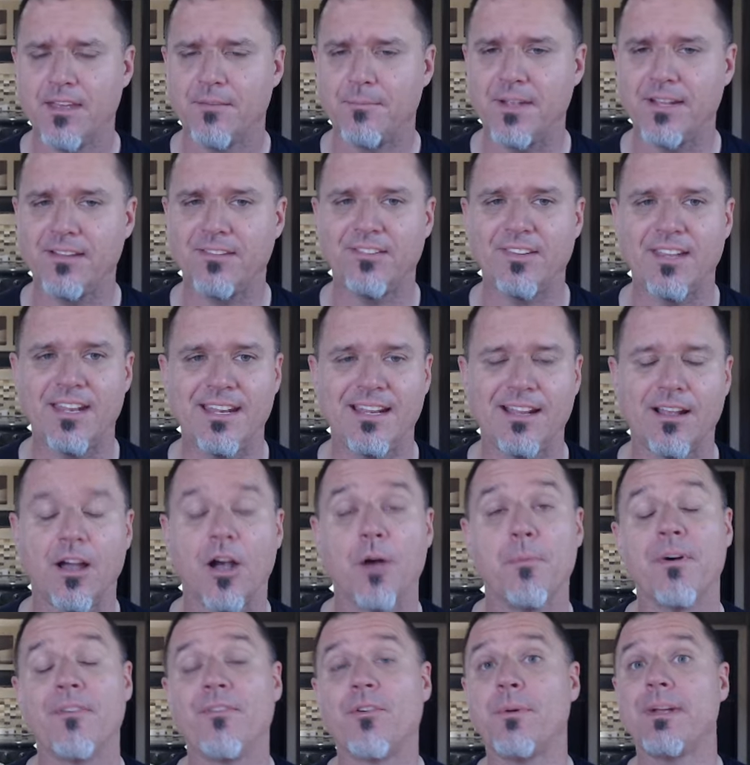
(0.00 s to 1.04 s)
Been sending.
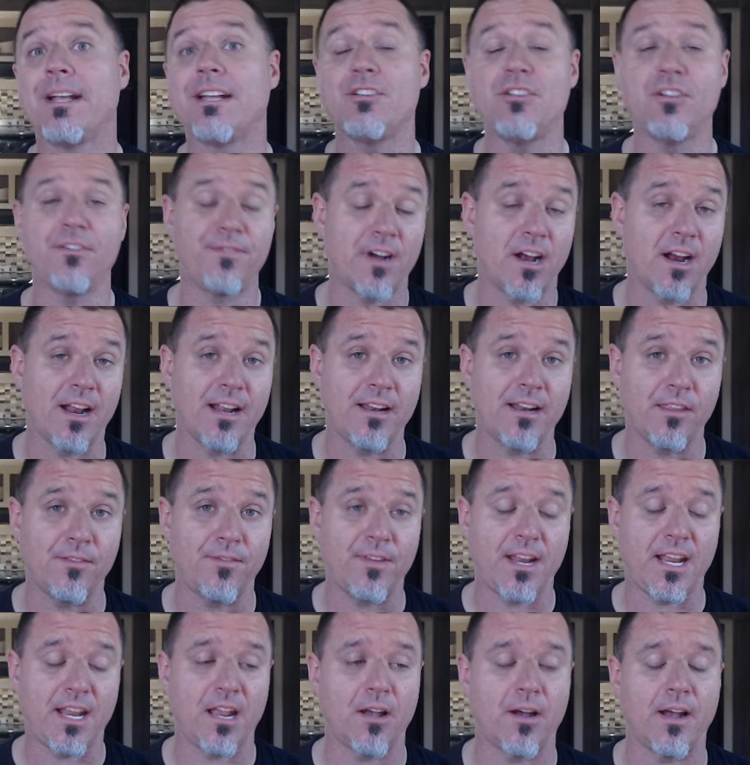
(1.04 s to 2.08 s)
Uh, before we get too far into the
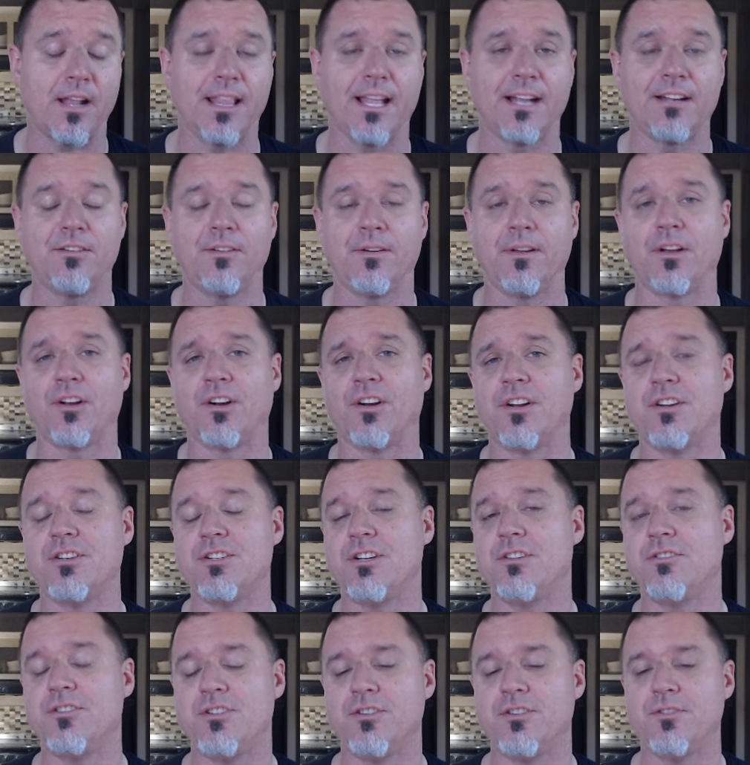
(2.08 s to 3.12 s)
video, I'd like to
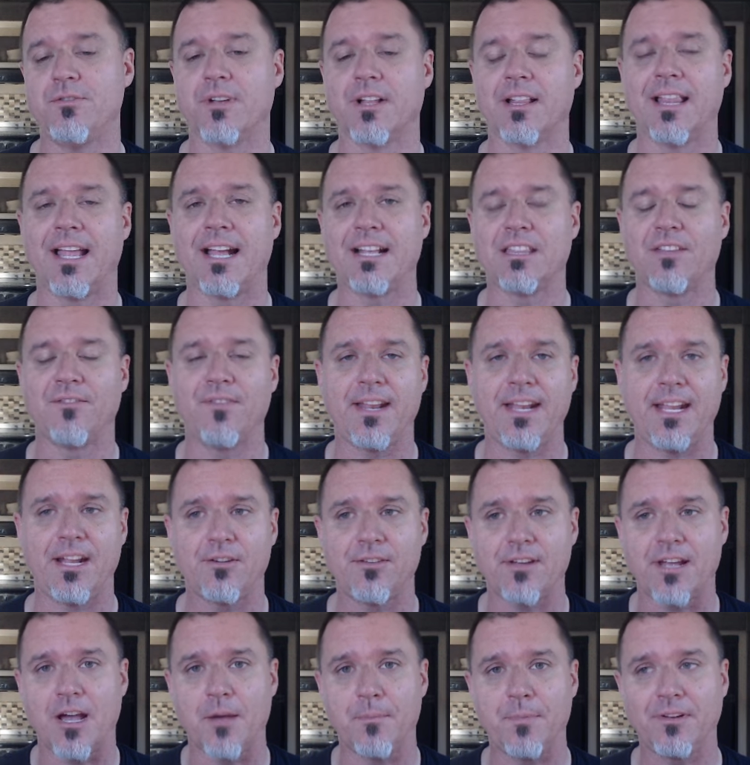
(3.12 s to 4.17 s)
encourage you to uh, like the
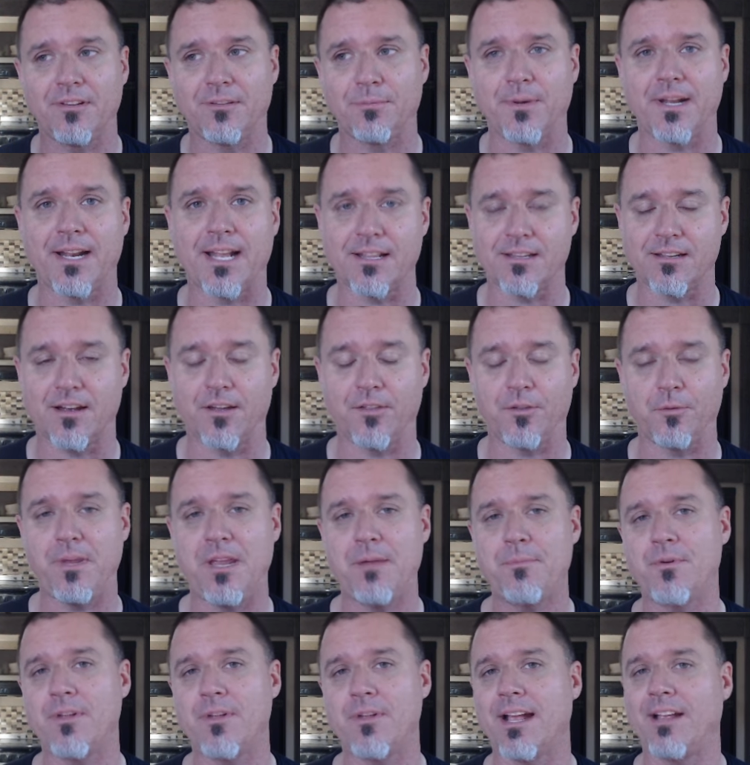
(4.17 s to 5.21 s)
video to help it spread out to other
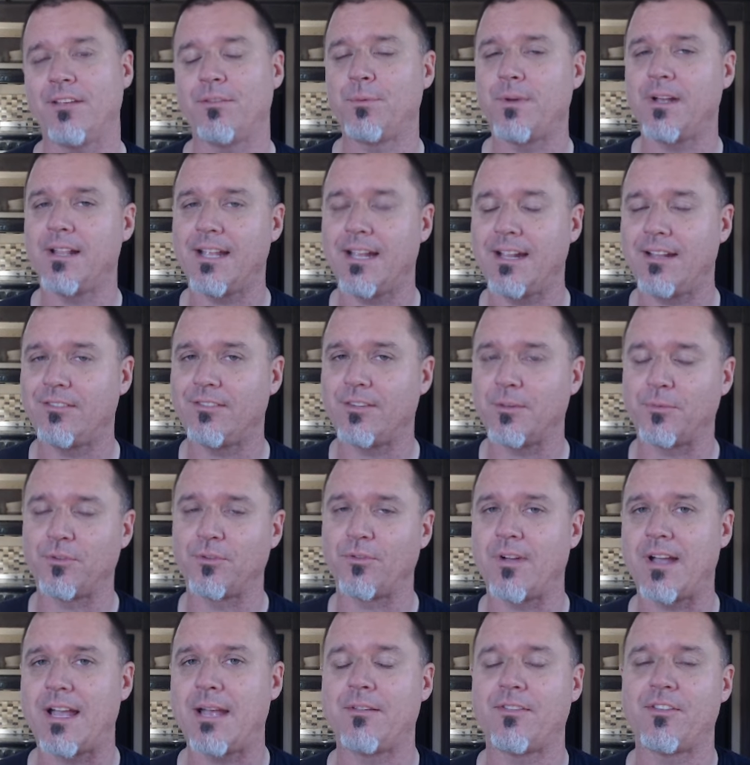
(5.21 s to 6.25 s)
people, as well as
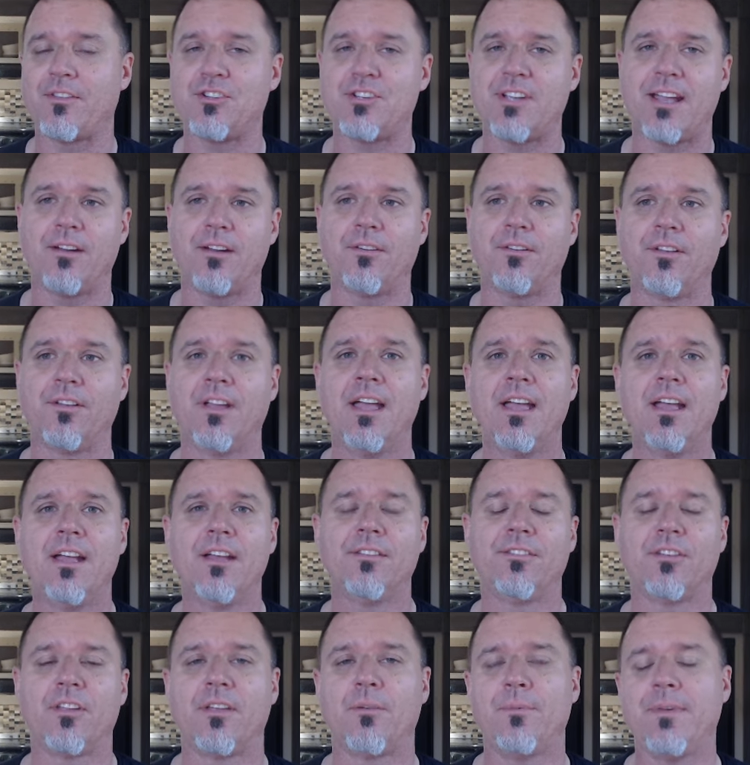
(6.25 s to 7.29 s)
subscribe to the channel
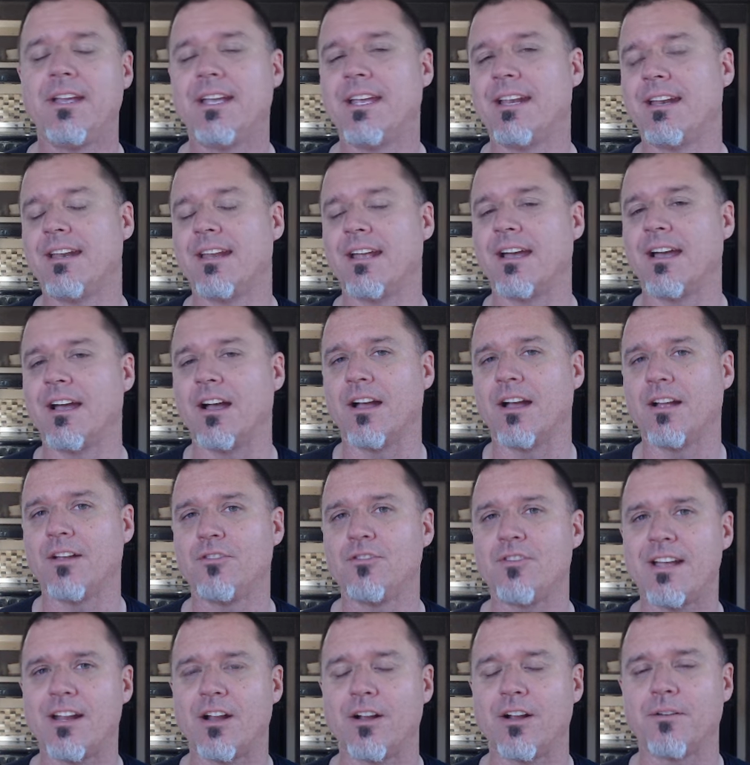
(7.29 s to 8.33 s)
so that we can uh,
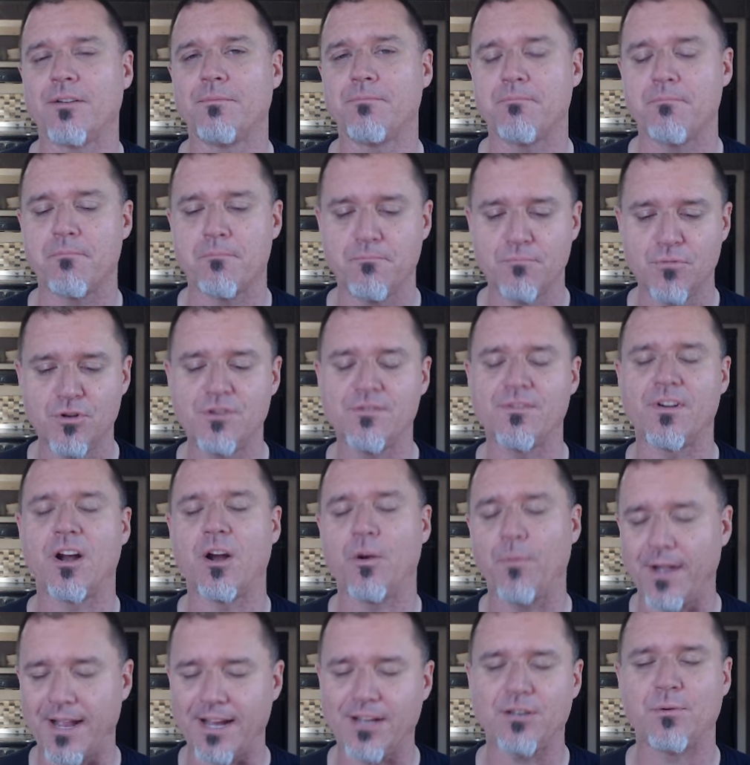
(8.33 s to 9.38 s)
try to move
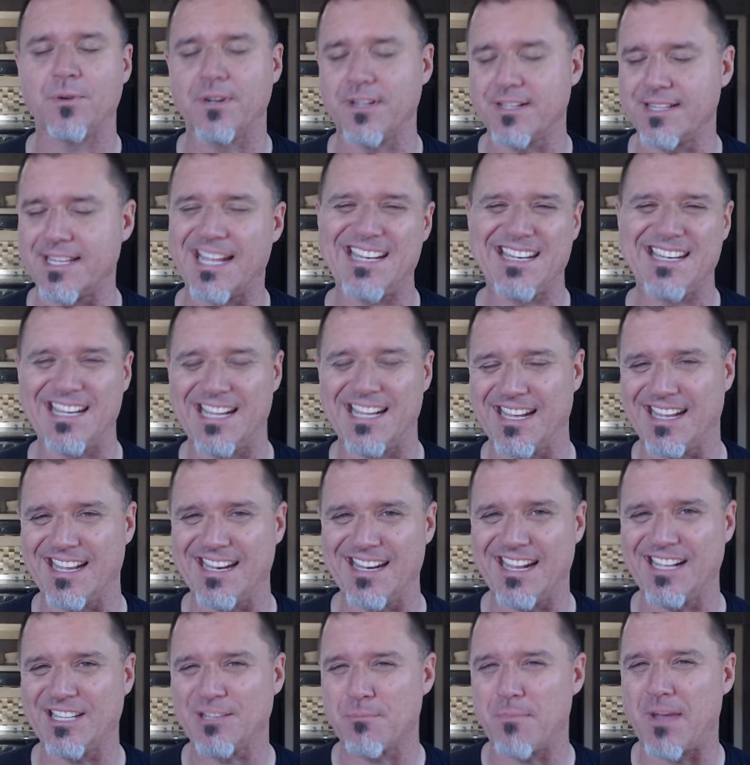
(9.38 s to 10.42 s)
our way towards that uh,
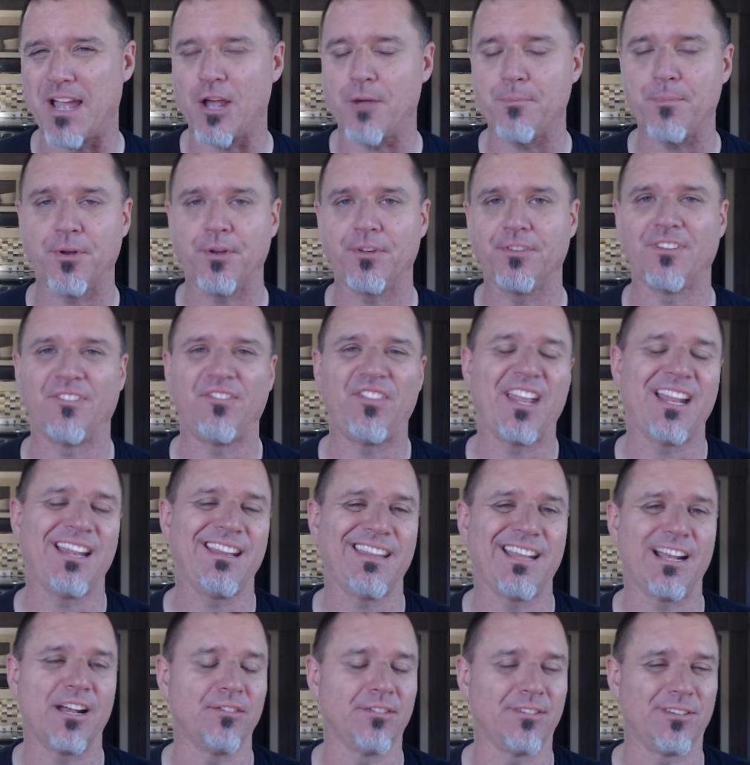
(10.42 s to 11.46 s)
next milepost of
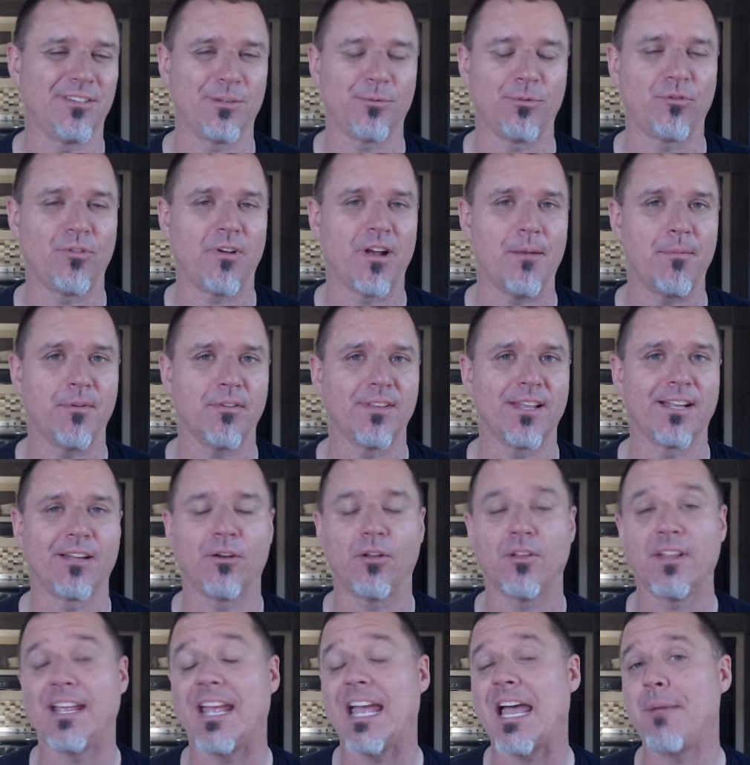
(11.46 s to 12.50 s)
10,000 subscribers. That can
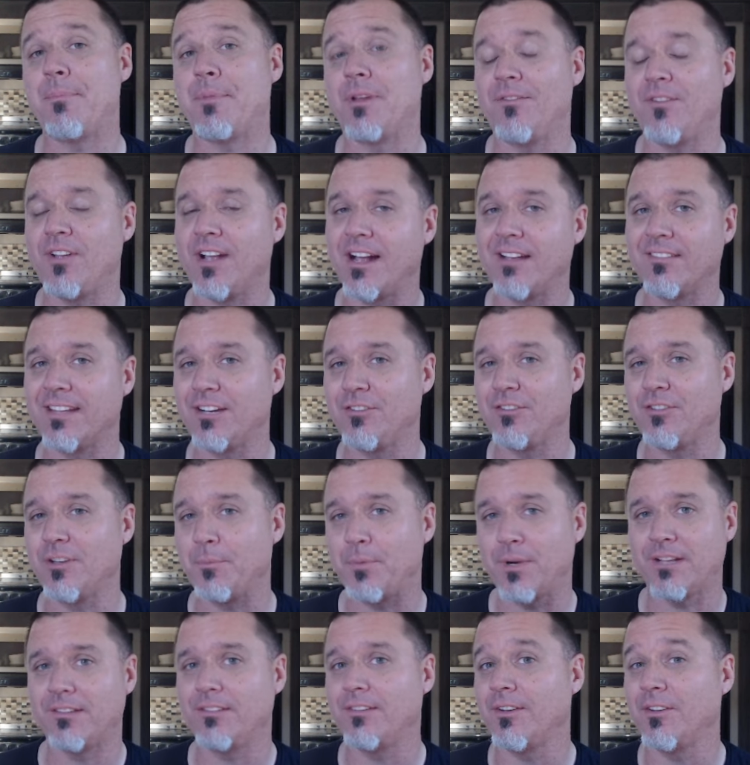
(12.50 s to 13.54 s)
only happen if you guys actually
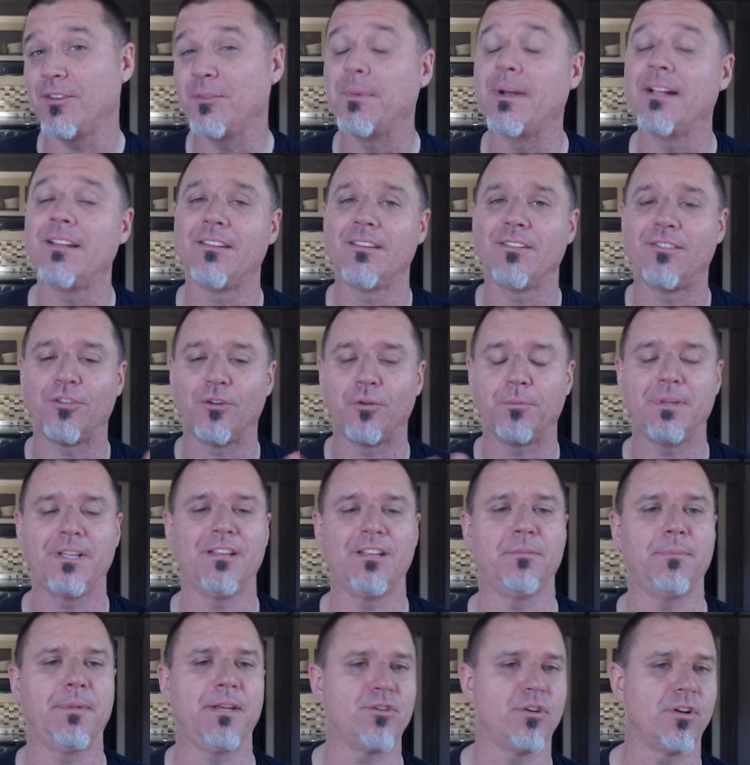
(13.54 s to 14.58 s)
press those buttons. So
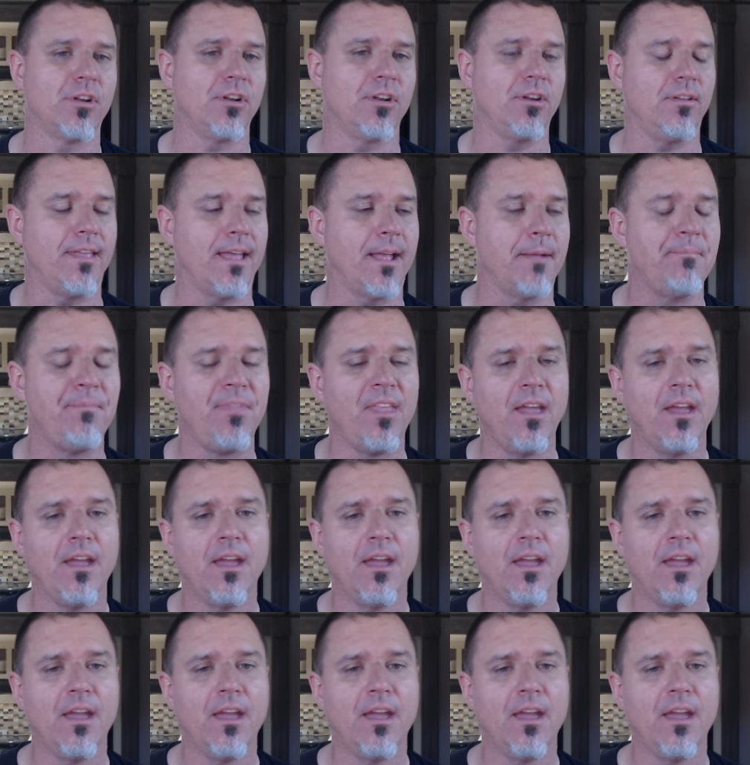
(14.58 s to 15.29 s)
please be sure to do that.